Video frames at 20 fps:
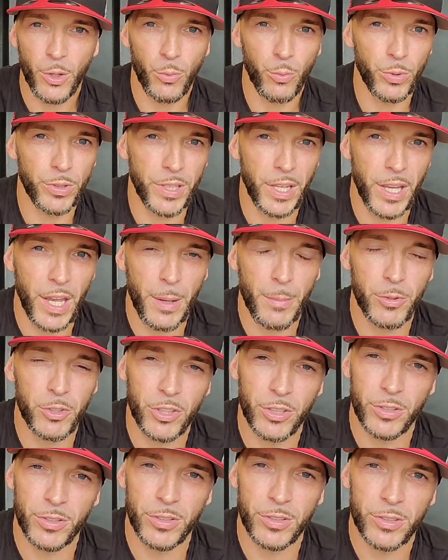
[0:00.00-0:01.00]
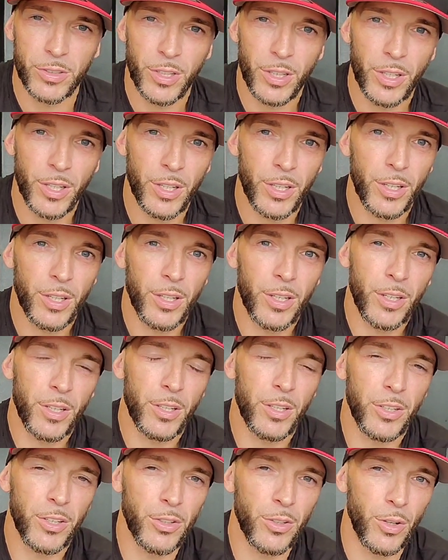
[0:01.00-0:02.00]
With the amateurs,
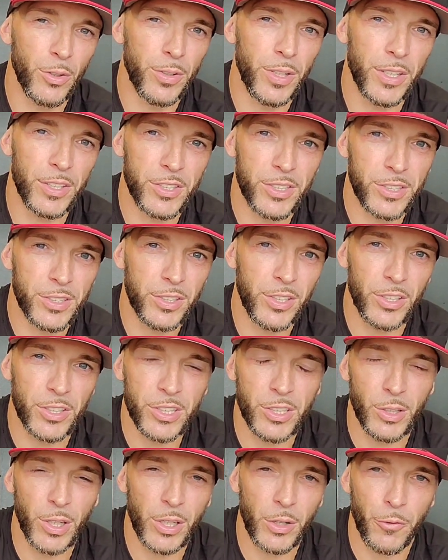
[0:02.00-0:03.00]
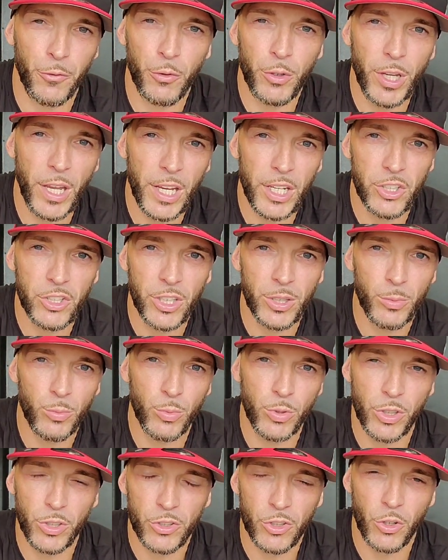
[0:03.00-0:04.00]
you know, that's you're still like a free agent
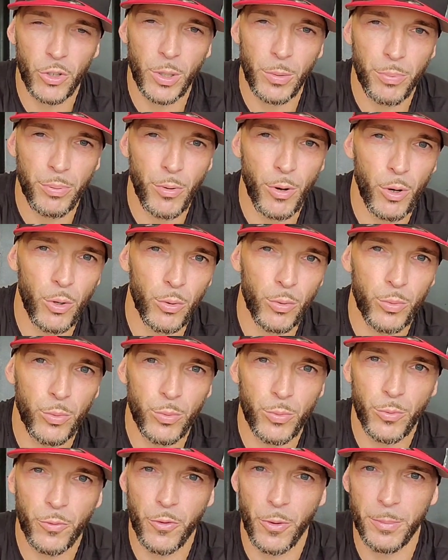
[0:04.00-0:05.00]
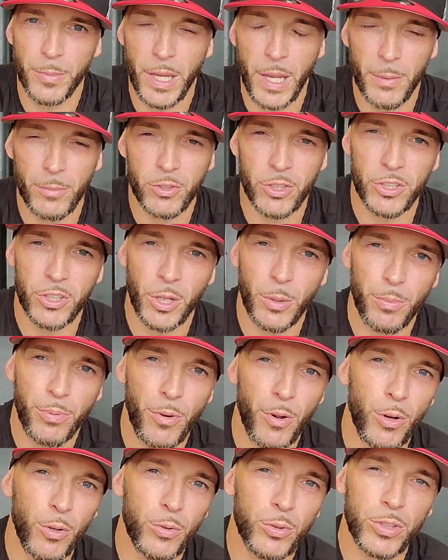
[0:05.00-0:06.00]
when you're turning pro from the amateurs to the
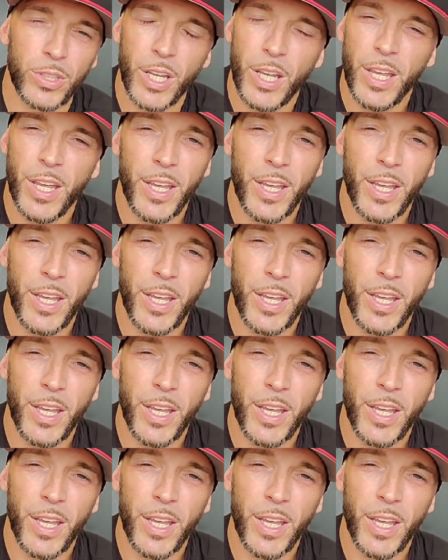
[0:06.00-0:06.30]
pros,